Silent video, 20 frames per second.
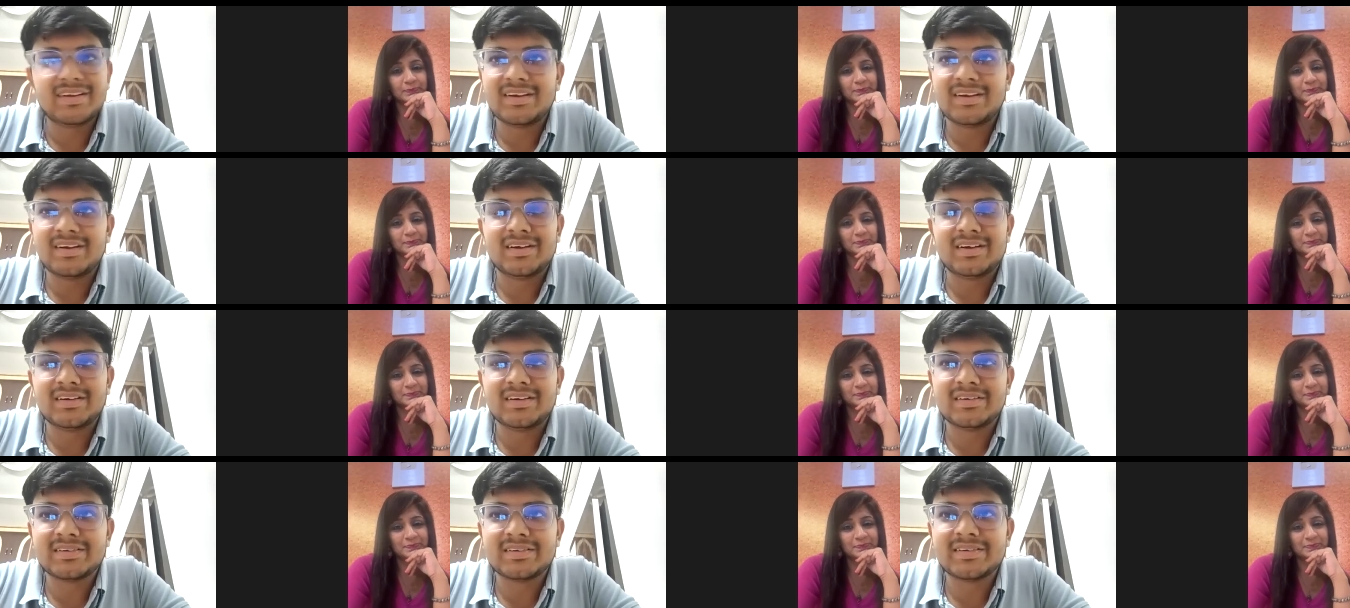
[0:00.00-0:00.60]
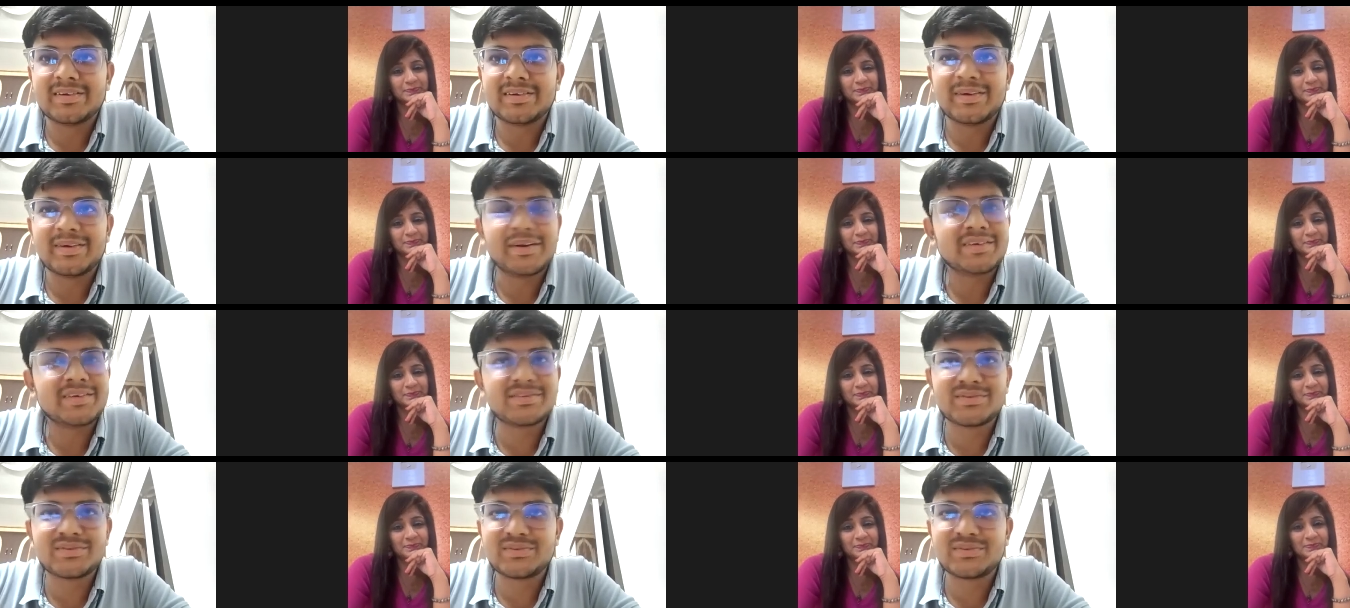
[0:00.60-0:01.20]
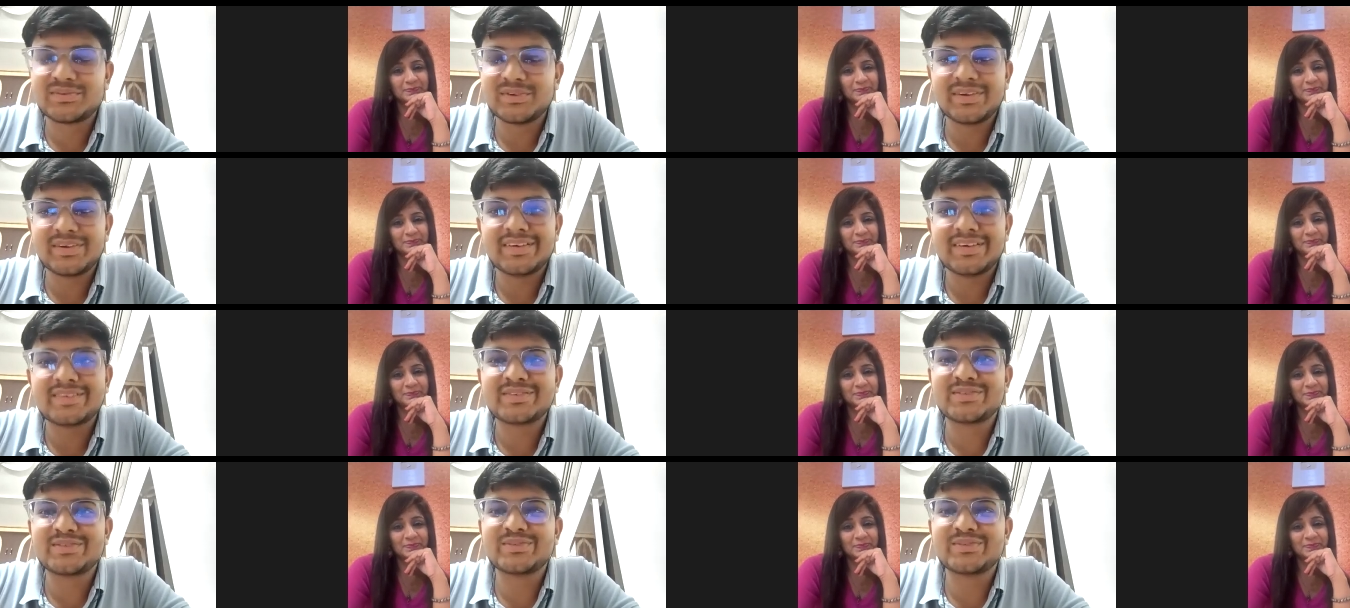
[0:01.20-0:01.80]
Speaker 1: Uh, it's it's
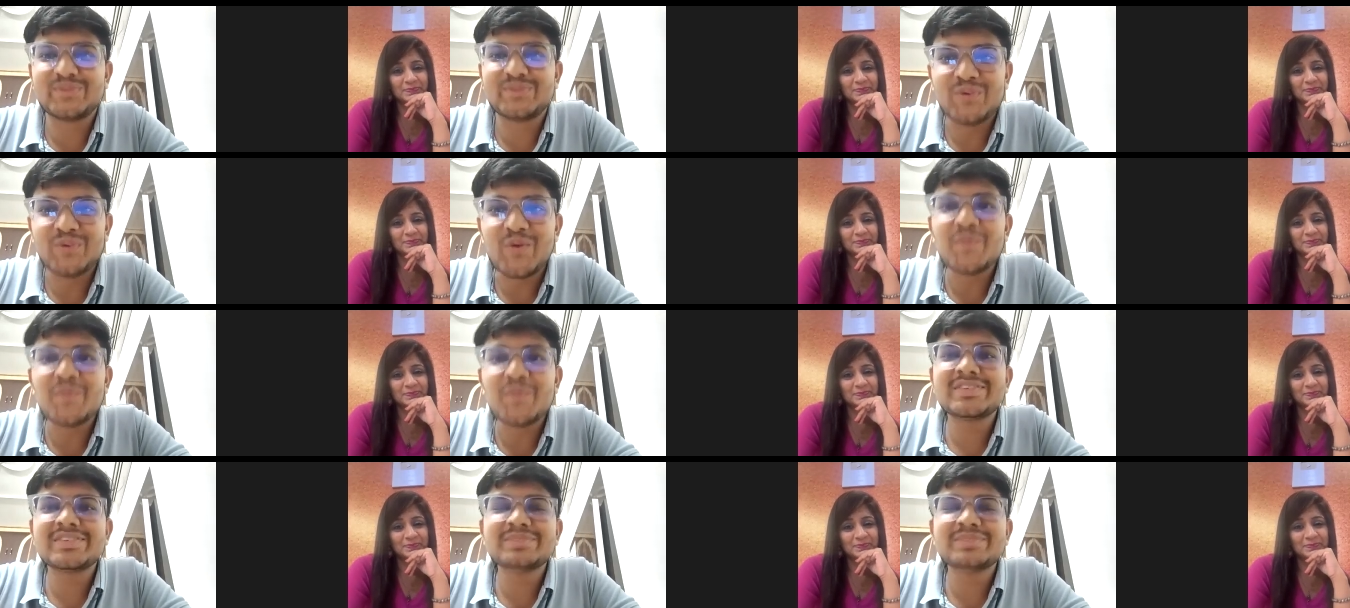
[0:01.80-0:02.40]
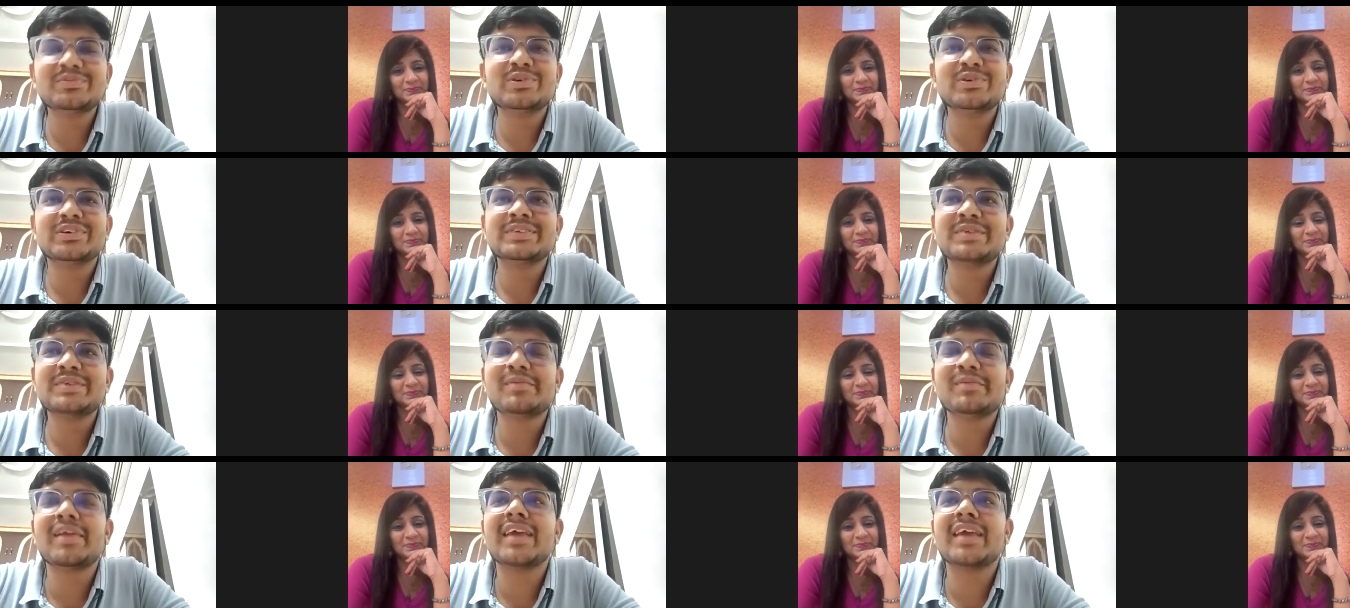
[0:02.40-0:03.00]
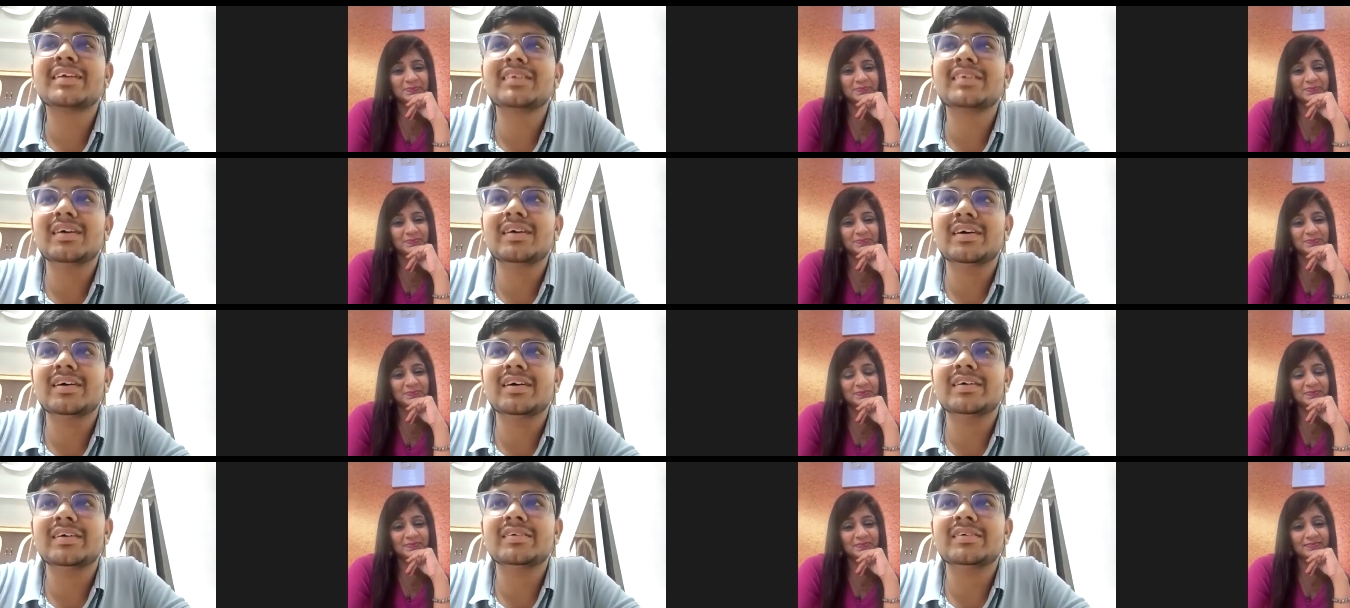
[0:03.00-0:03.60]
so much important. I'm like,
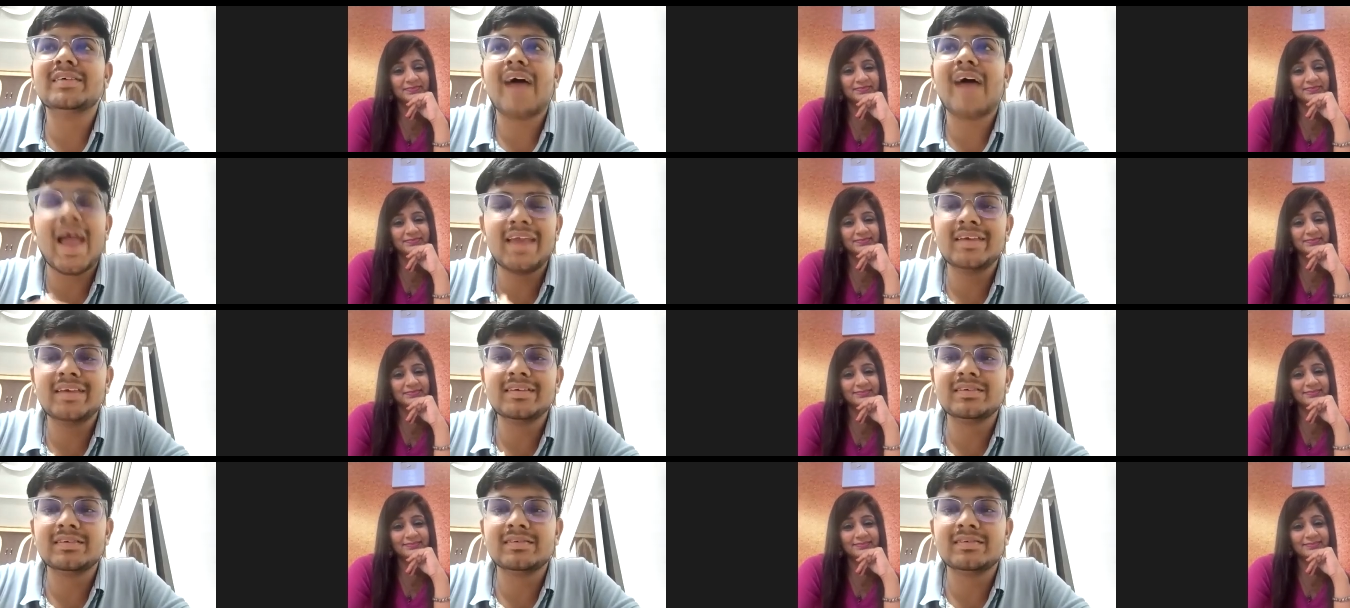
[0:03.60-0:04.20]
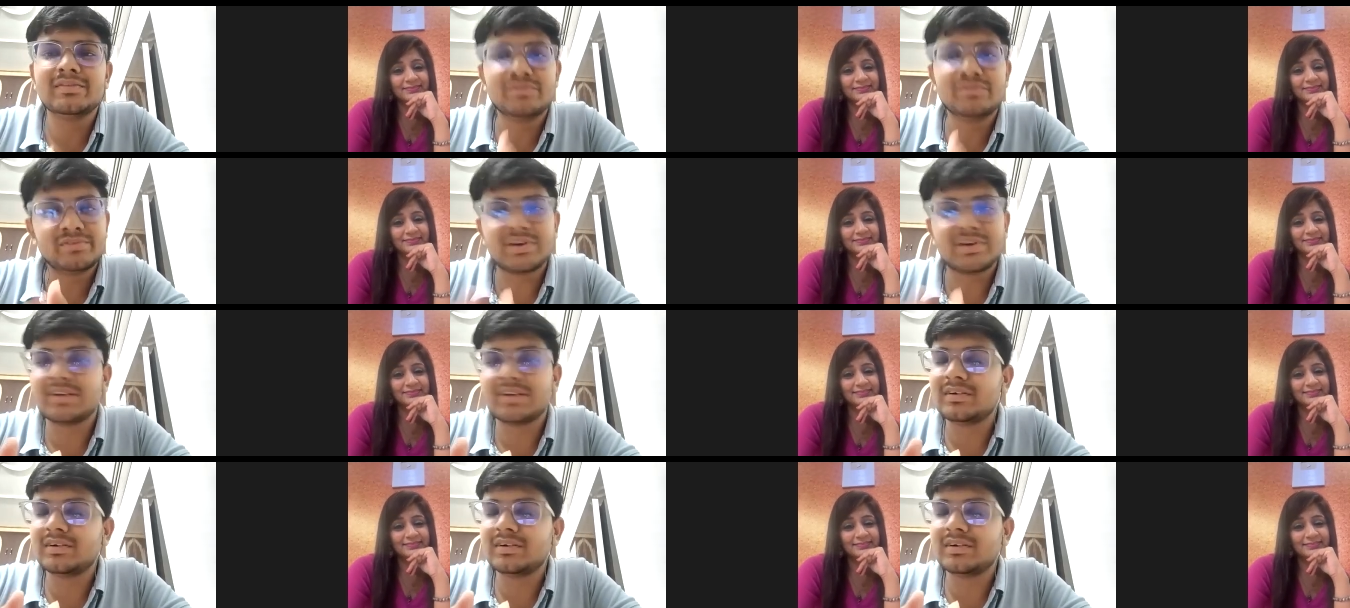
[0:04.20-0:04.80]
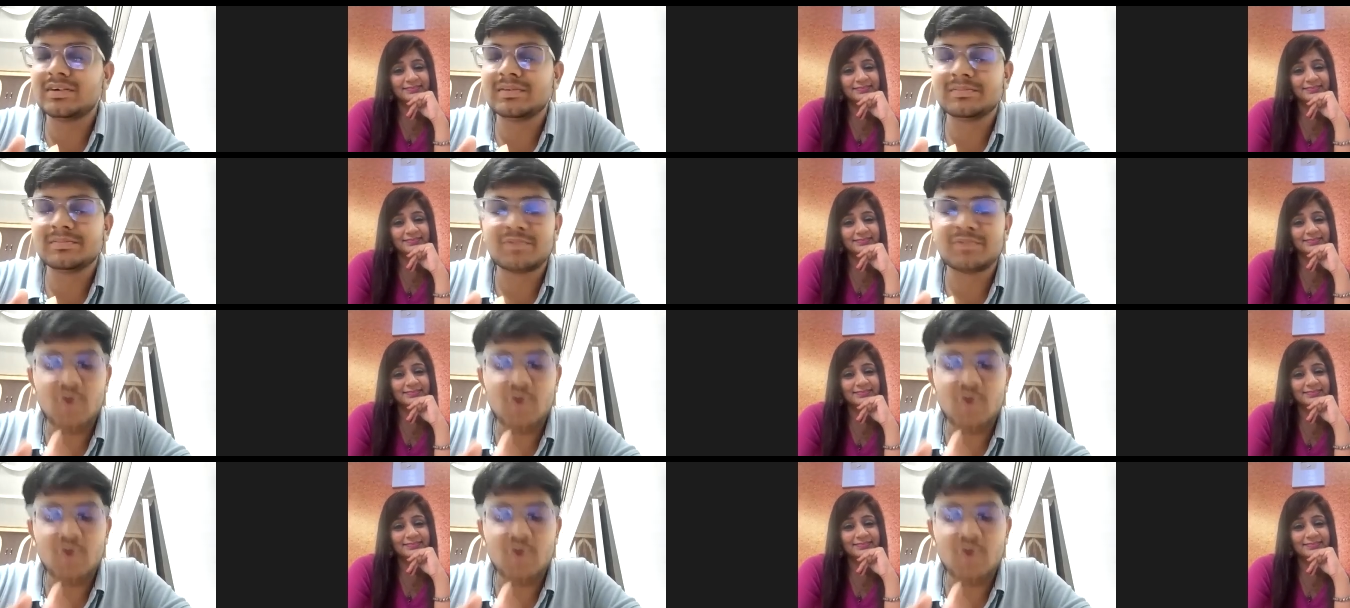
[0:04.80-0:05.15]
uh, I uh,